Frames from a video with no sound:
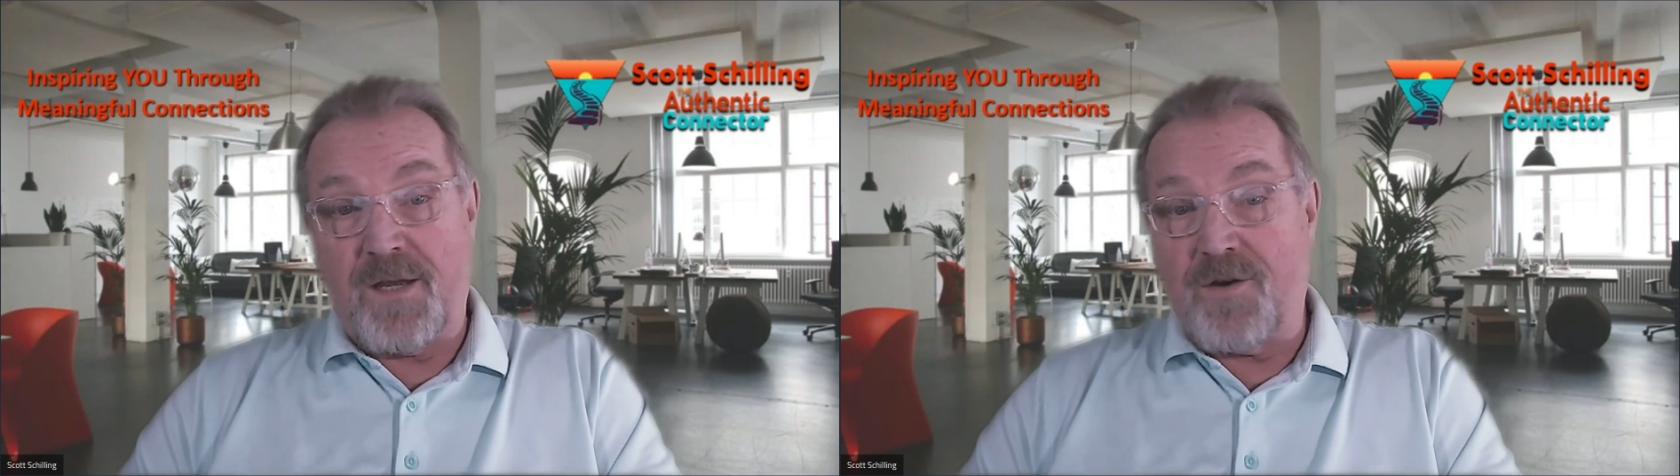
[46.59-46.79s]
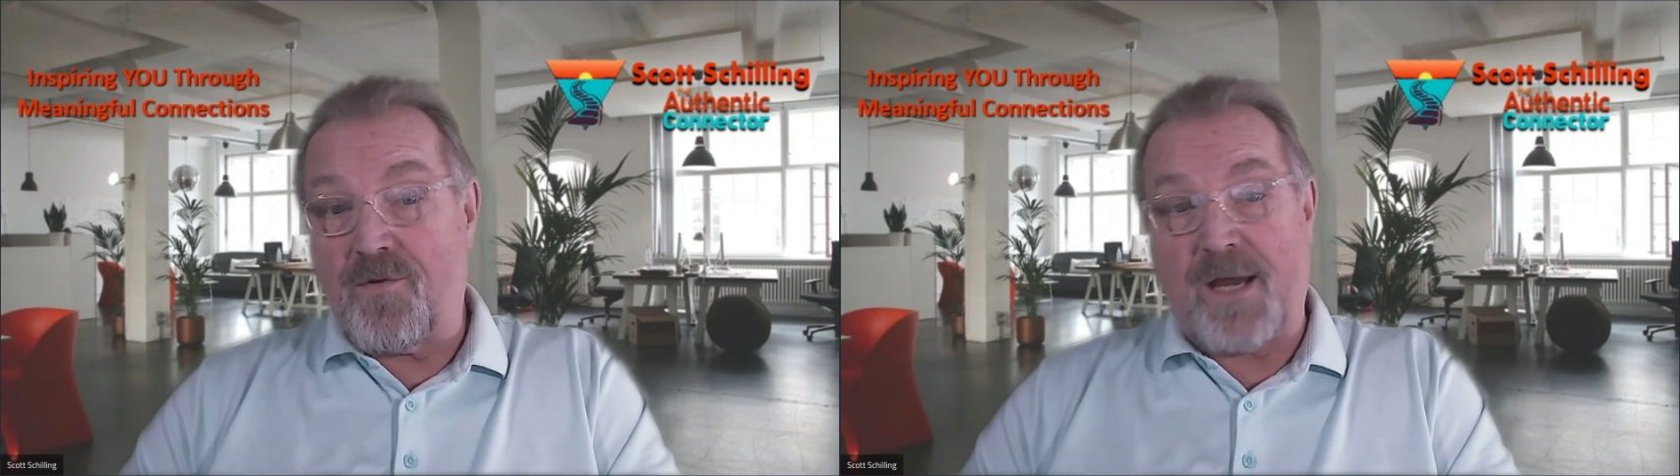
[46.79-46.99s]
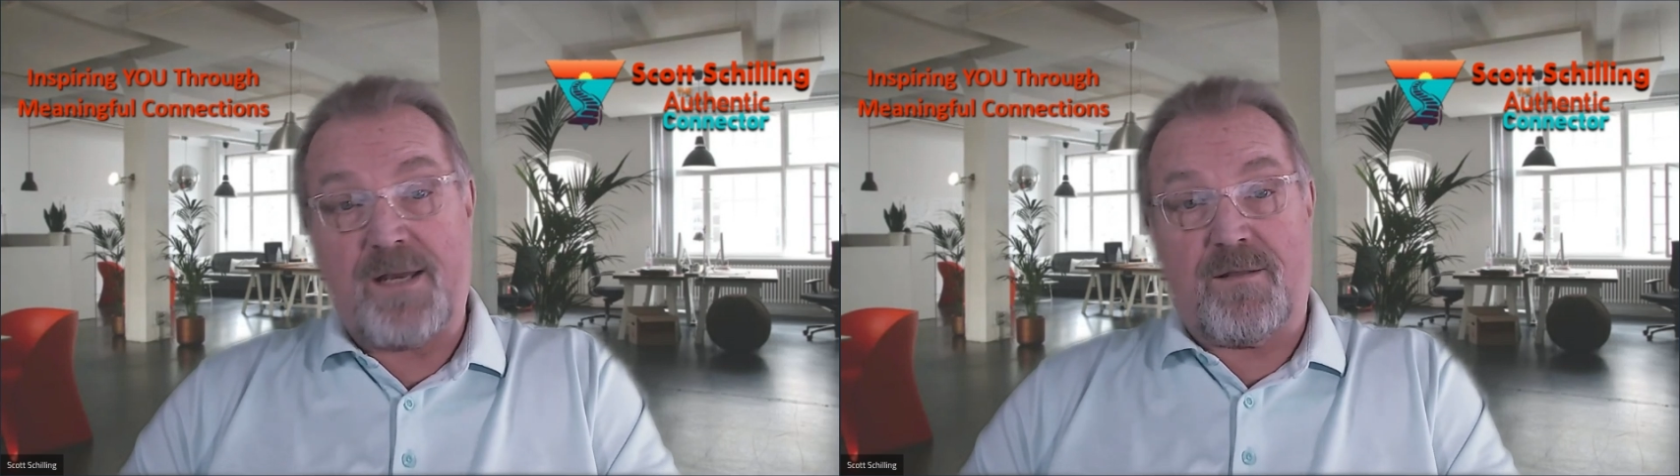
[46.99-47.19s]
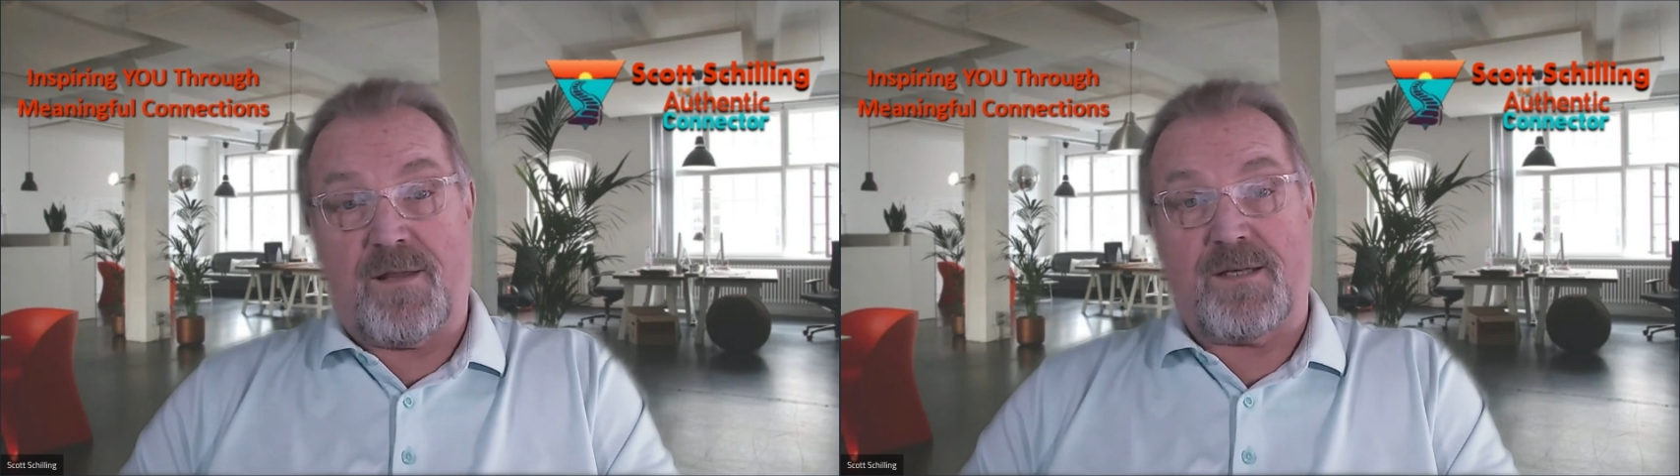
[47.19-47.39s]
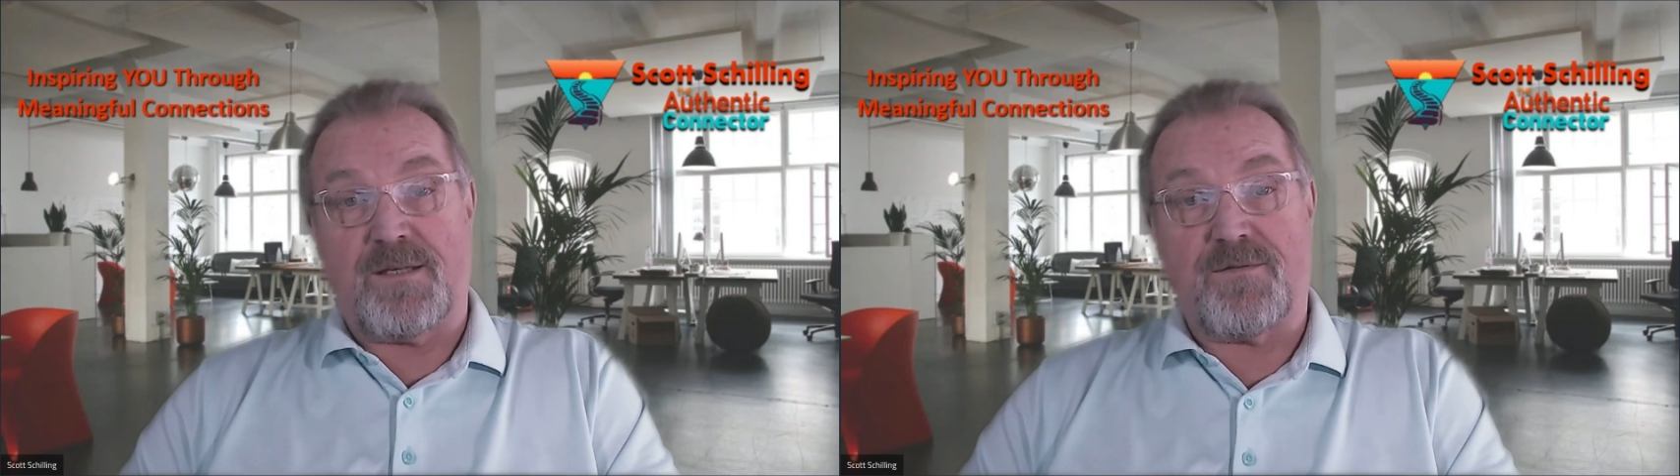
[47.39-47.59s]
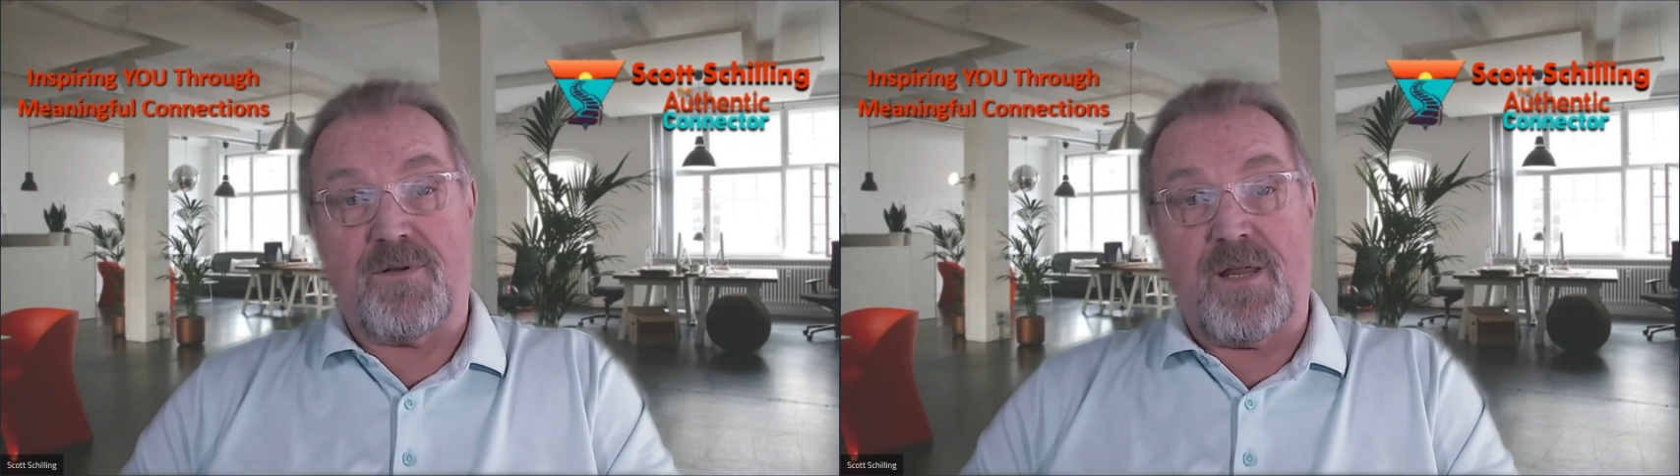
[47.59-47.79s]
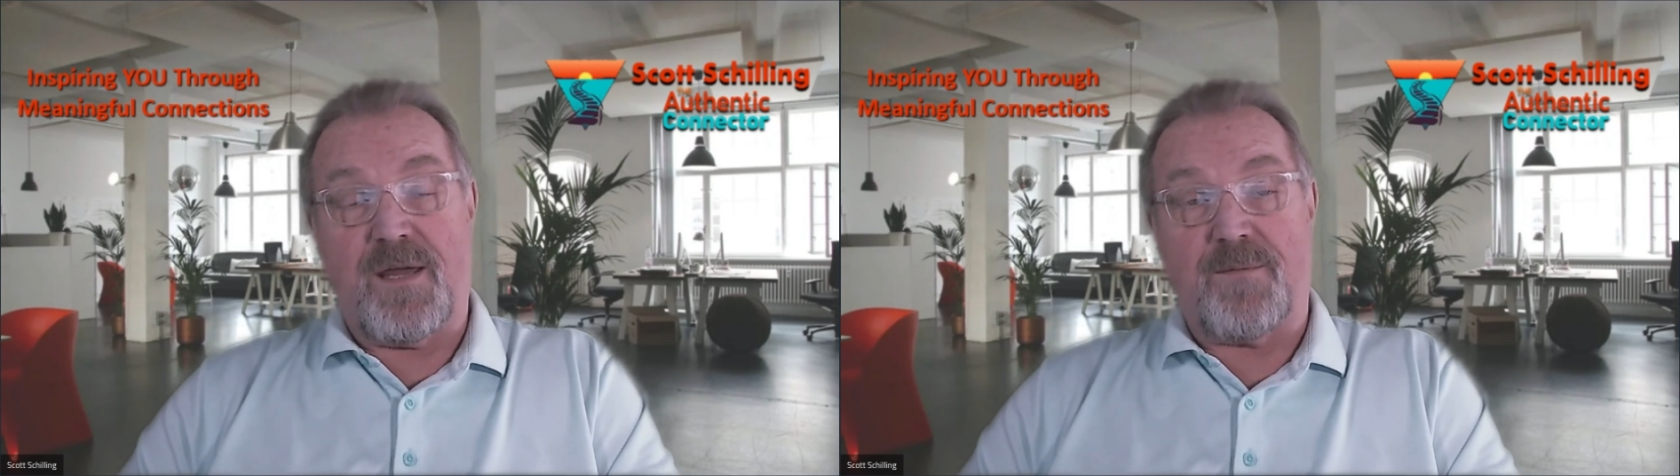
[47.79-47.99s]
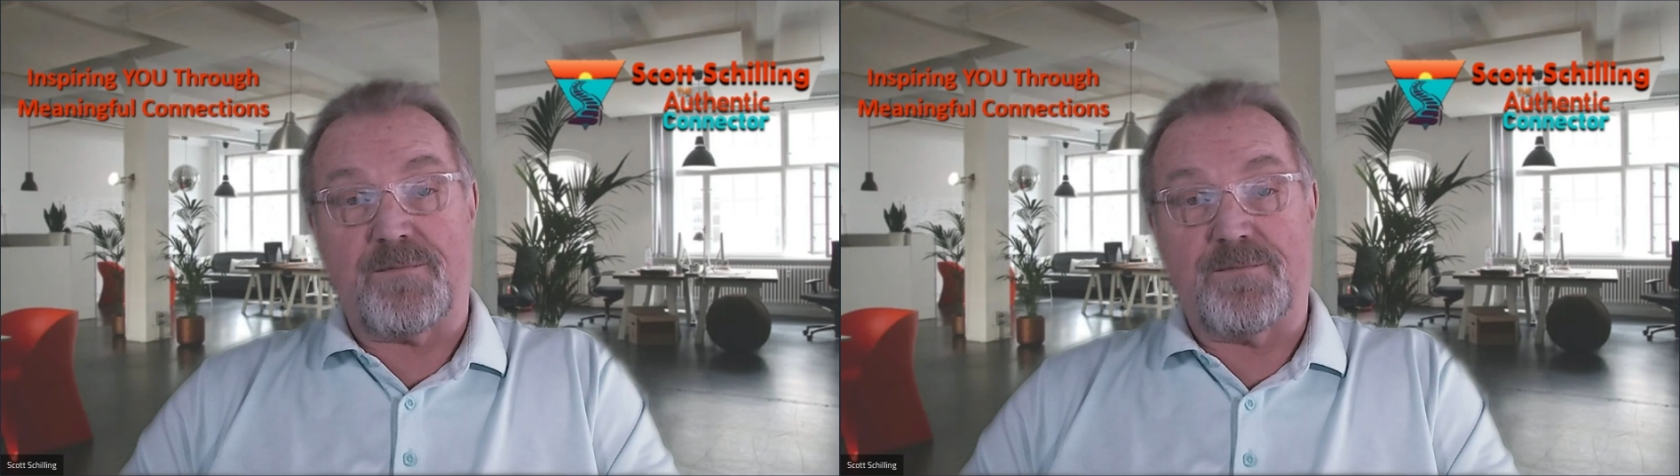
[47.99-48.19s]
great things for
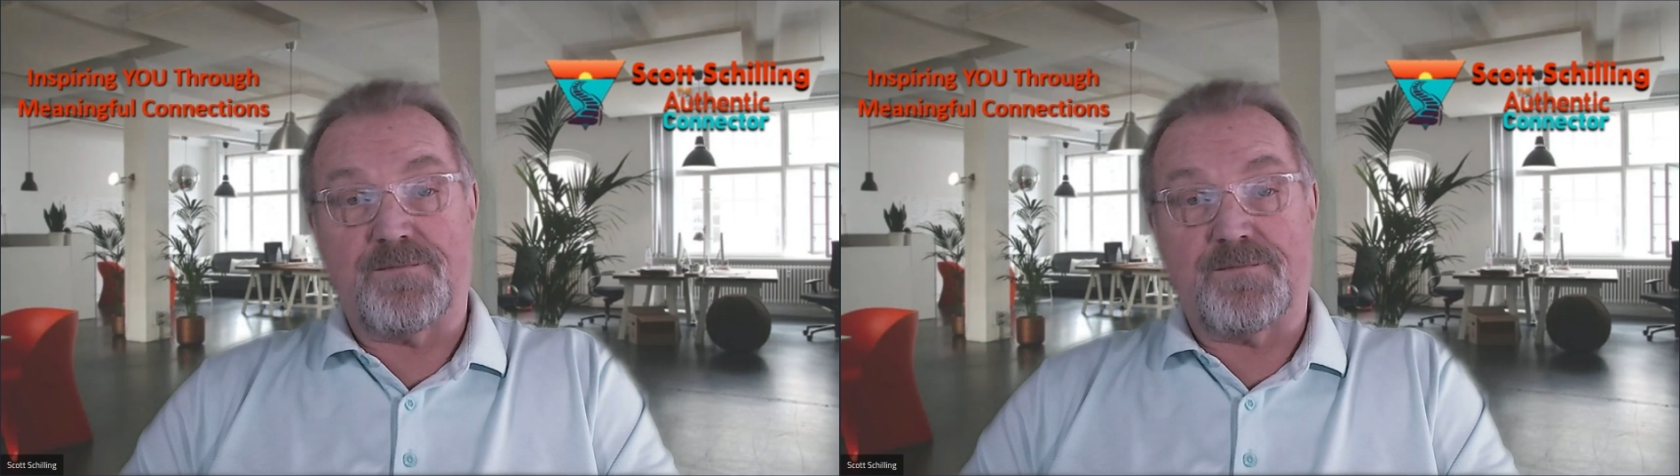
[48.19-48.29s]
them